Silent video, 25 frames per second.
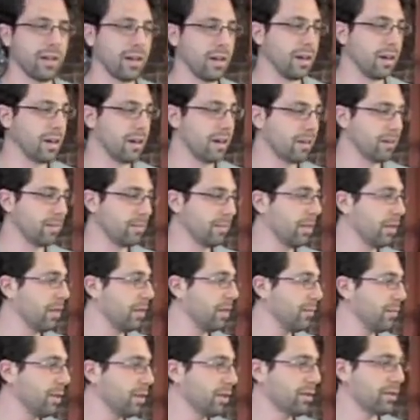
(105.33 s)
Um,
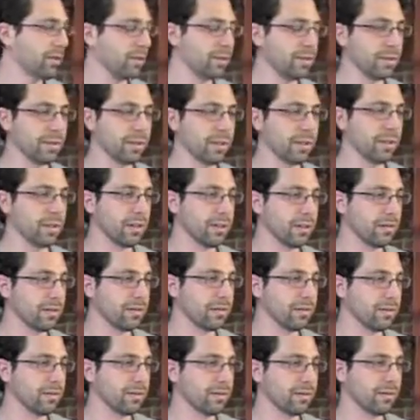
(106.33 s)
and I'm also using
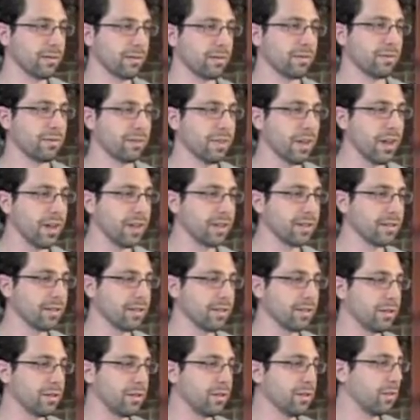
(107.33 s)
rods
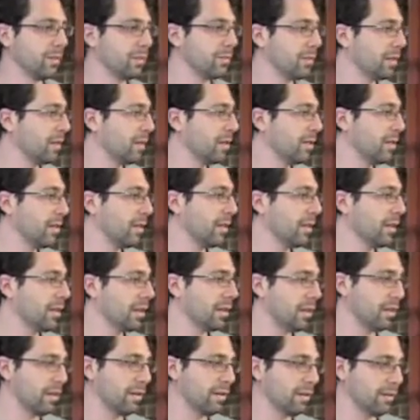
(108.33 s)
and tubes
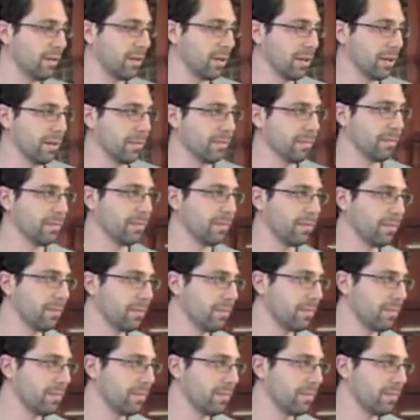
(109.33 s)
of um,